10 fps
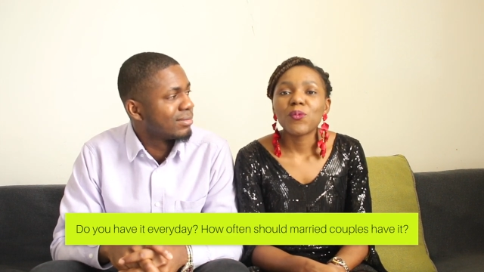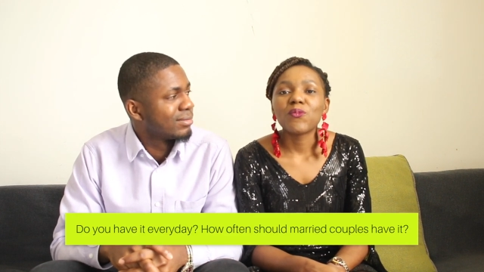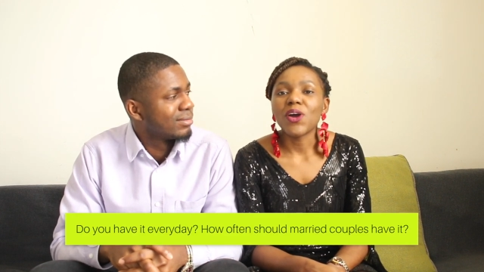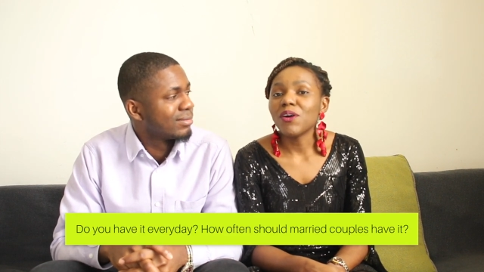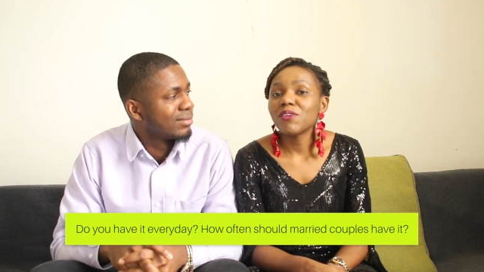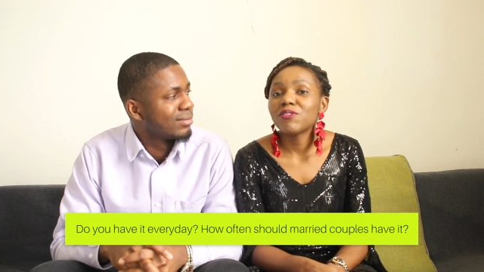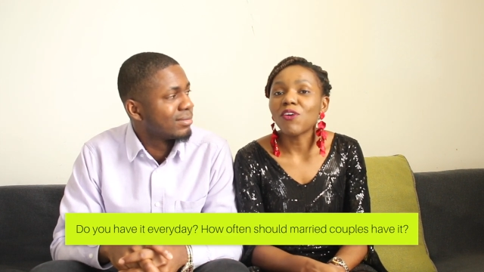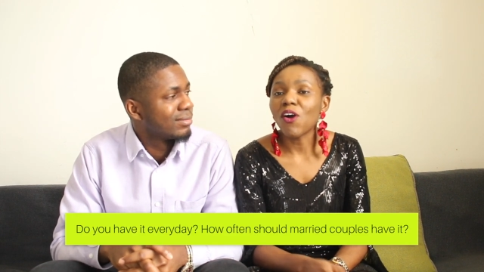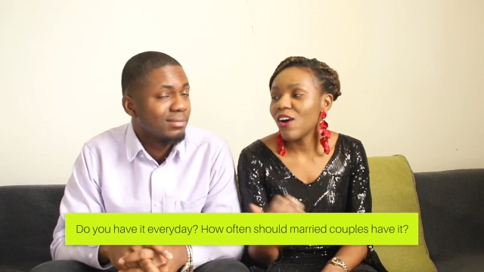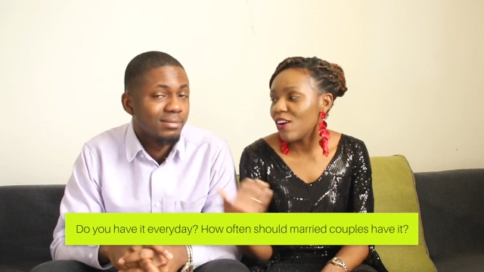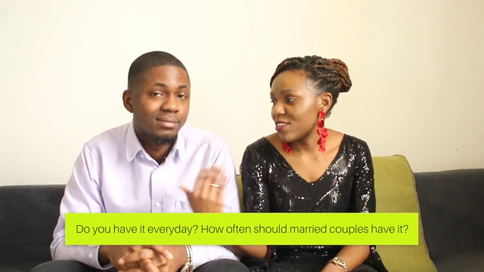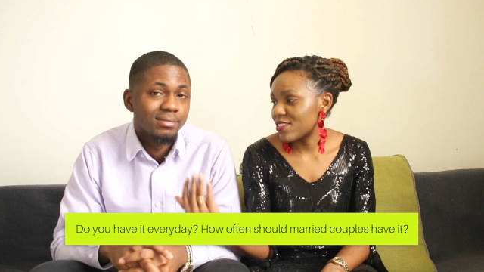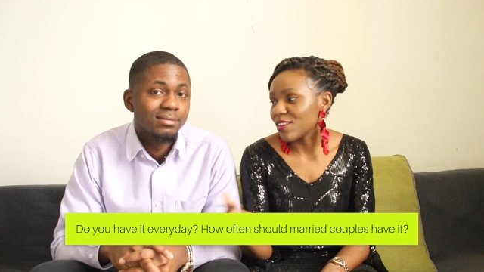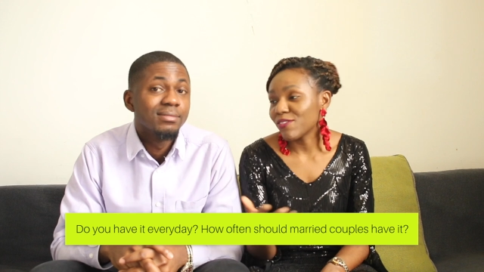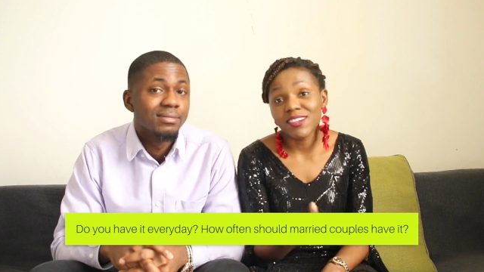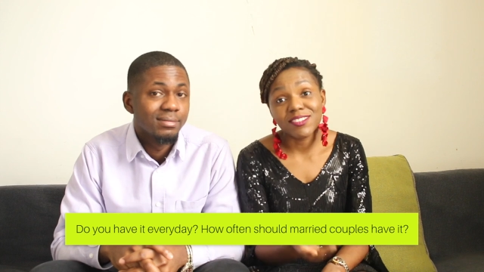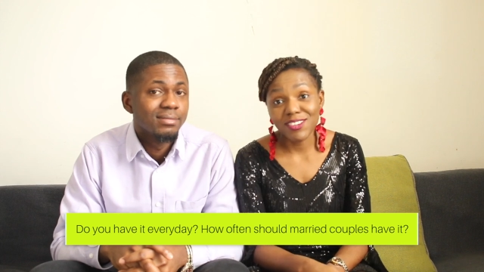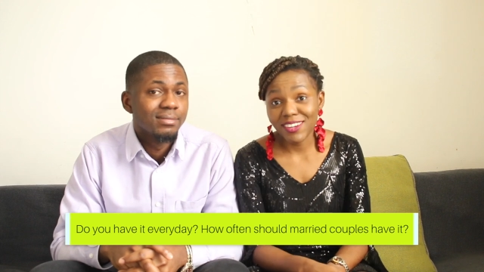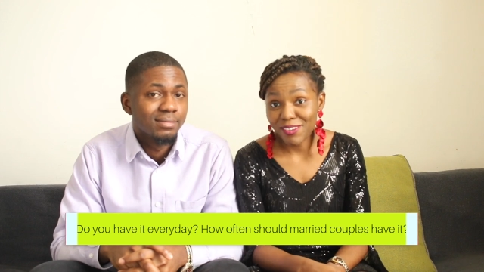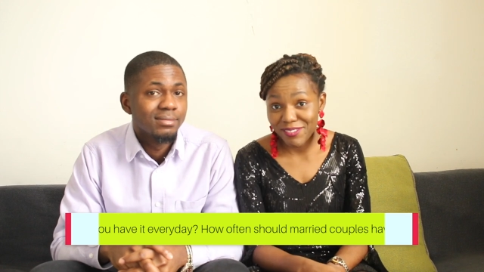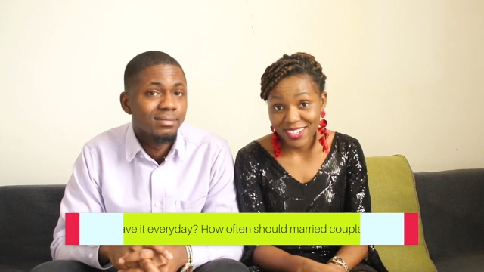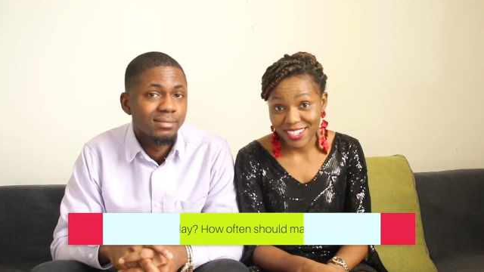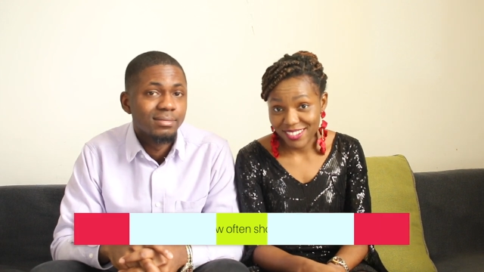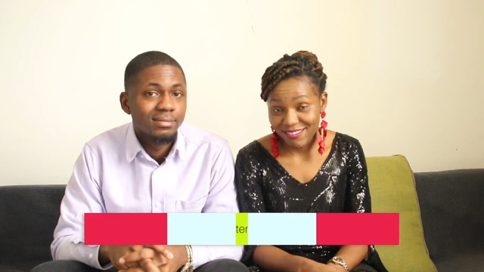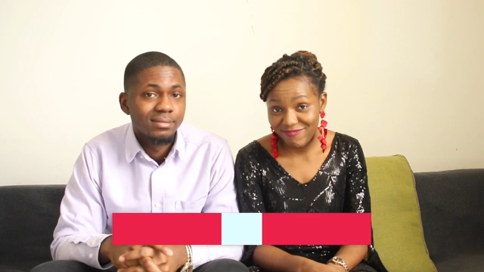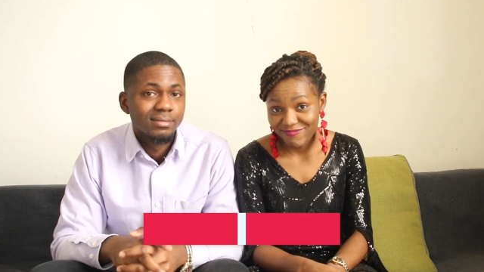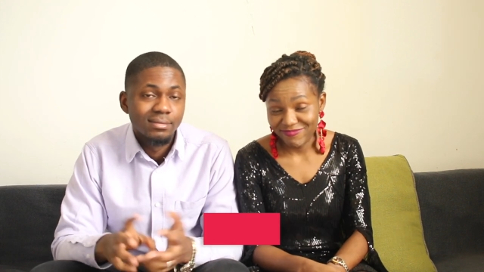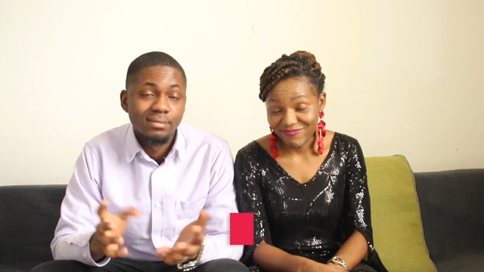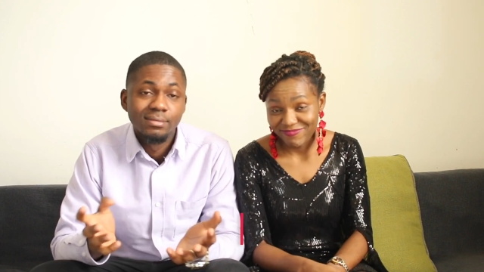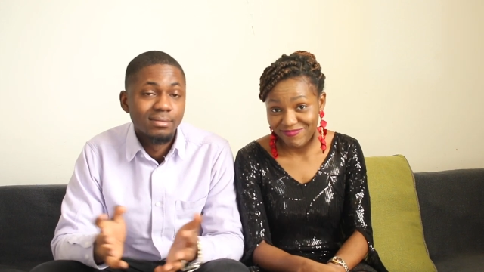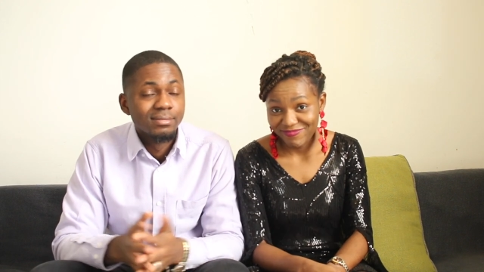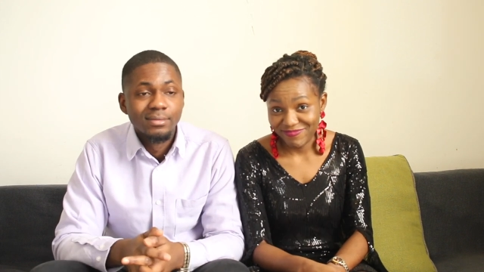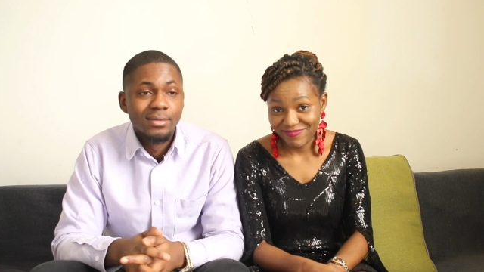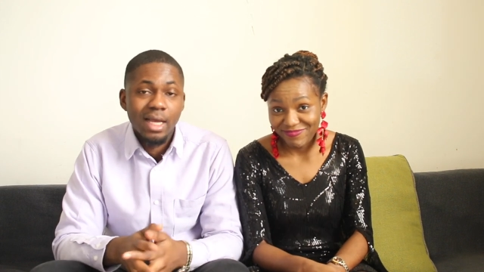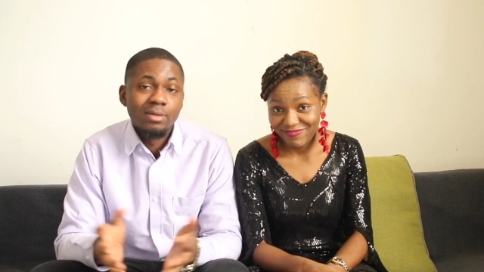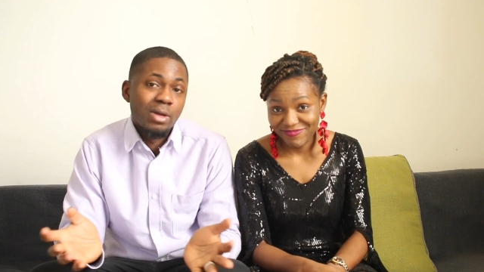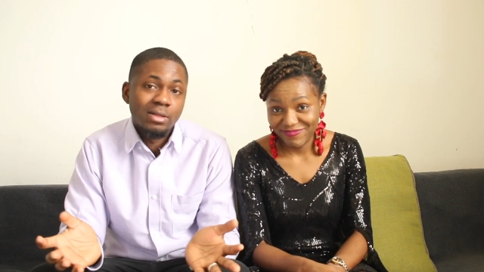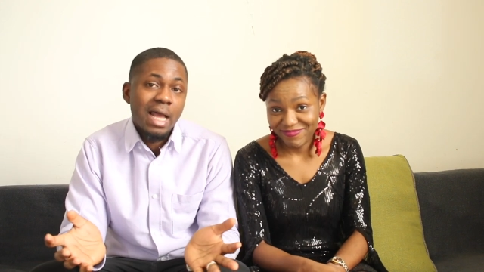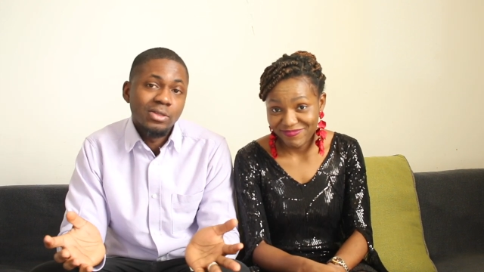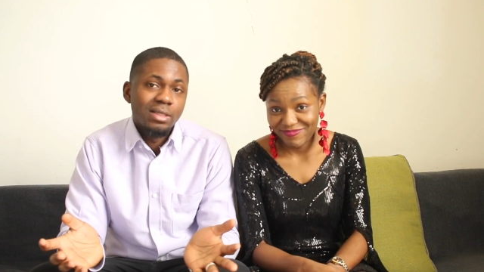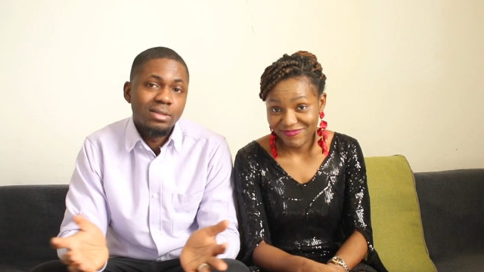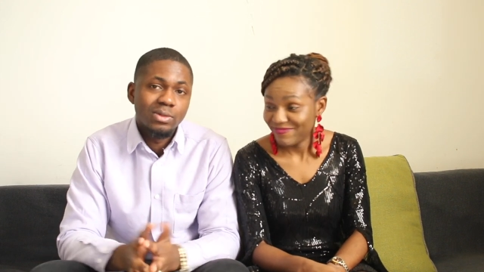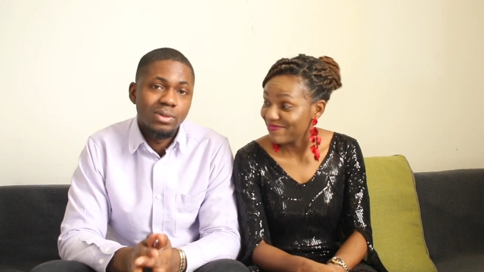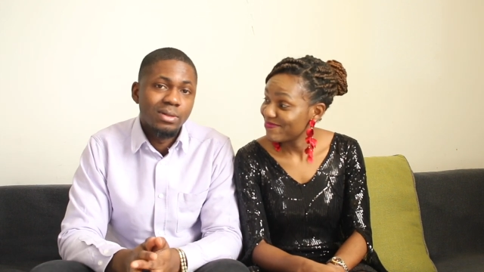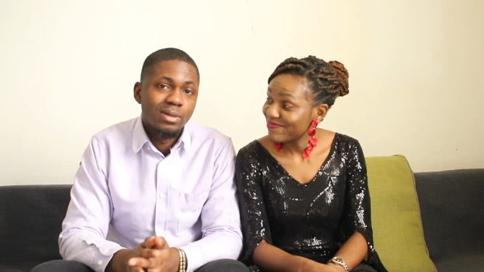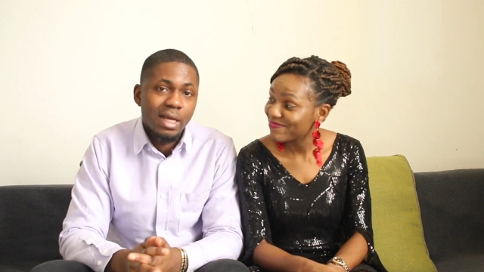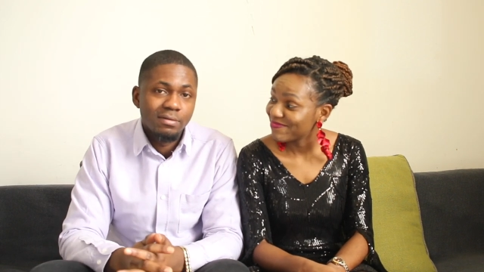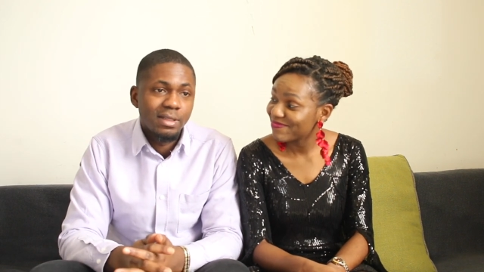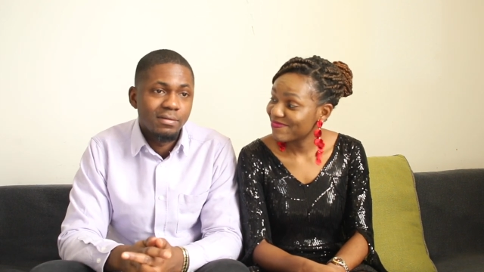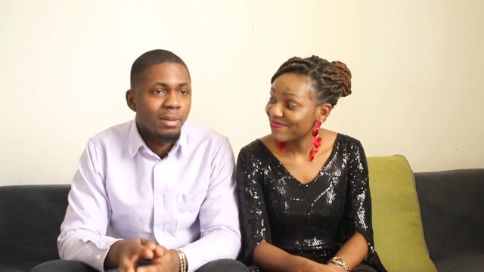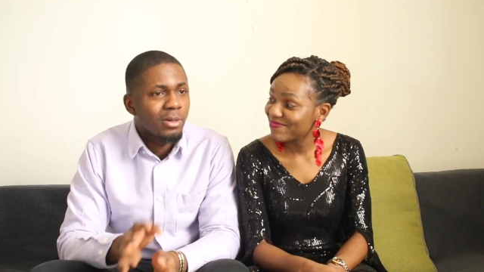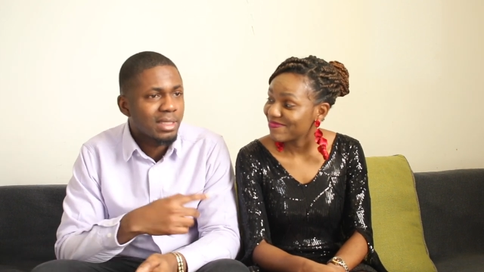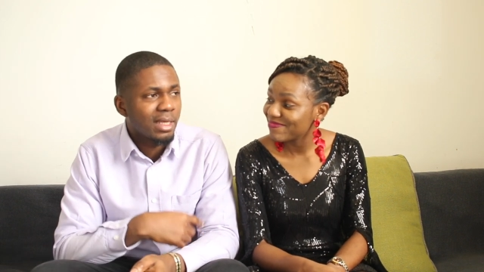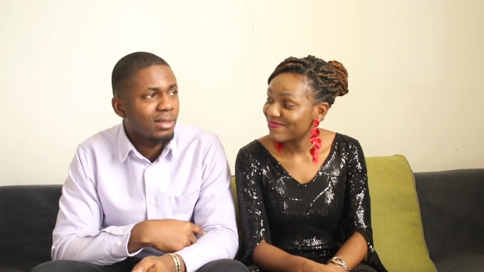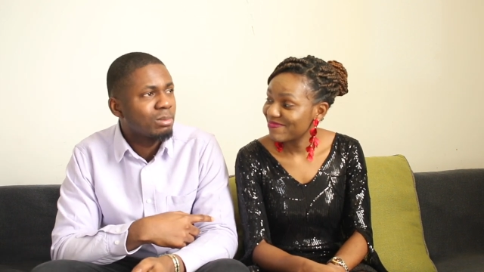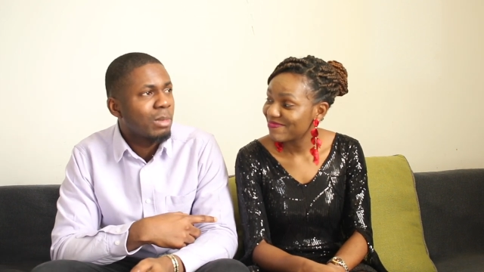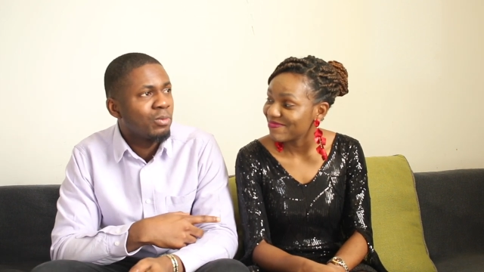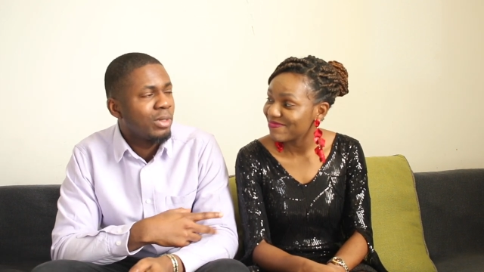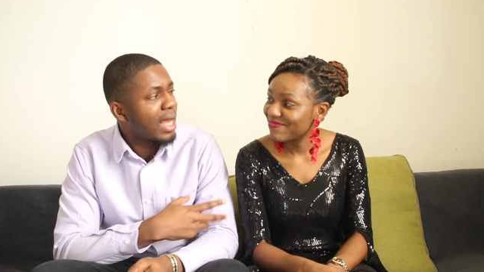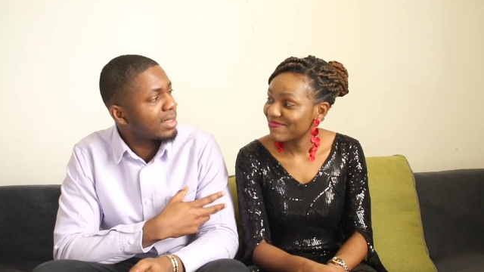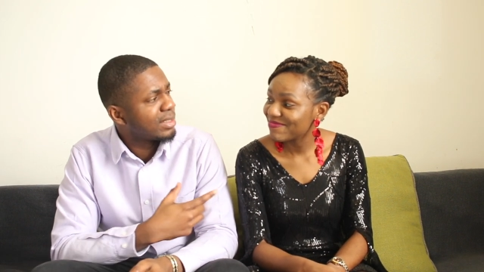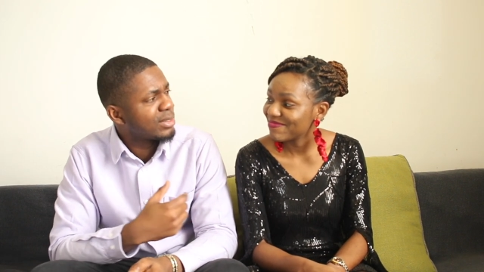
Speaker 1: Well, for us, of course, not every day.
Speaker 2: I, I actually thought we are going to have it every day because I, I we had a